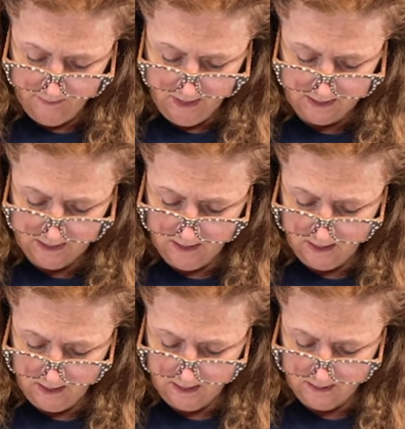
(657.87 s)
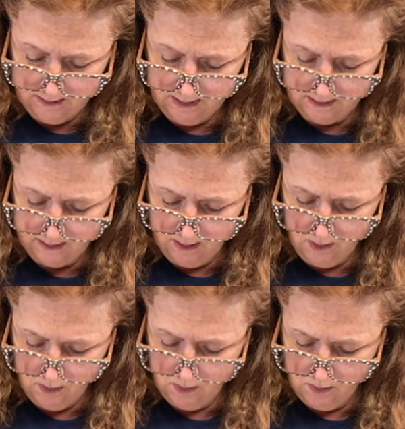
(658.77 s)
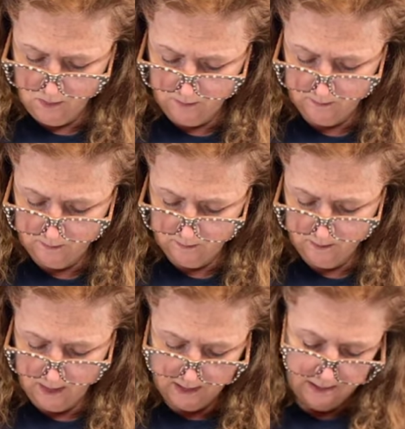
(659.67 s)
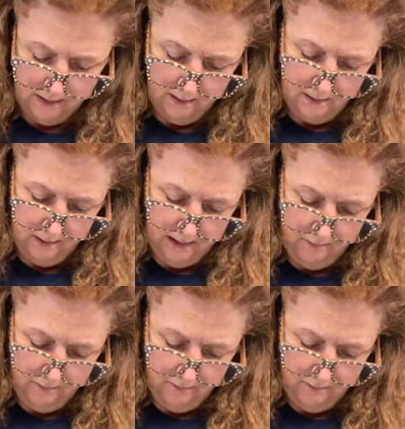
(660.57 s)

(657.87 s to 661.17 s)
I'm mixing the colors as I go. I see a little